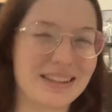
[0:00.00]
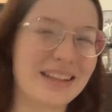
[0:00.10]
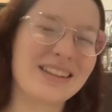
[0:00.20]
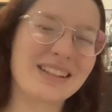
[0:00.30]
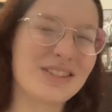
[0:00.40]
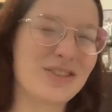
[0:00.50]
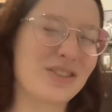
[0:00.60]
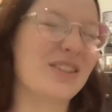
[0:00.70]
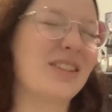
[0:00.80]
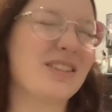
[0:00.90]
I think it's
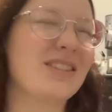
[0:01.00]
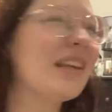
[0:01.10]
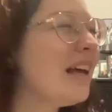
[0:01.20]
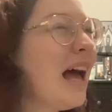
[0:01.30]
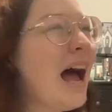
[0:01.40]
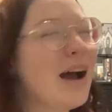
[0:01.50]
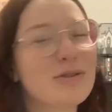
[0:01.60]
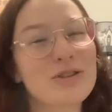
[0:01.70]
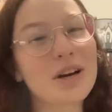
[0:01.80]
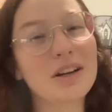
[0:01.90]
just because I
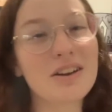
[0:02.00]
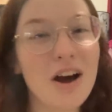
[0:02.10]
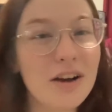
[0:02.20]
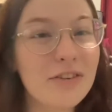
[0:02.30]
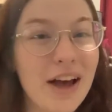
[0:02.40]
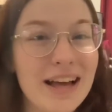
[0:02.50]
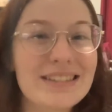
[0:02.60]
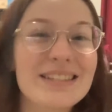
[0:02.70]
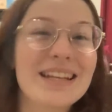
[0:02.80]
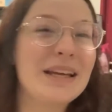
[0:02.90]
was trying to talk fast.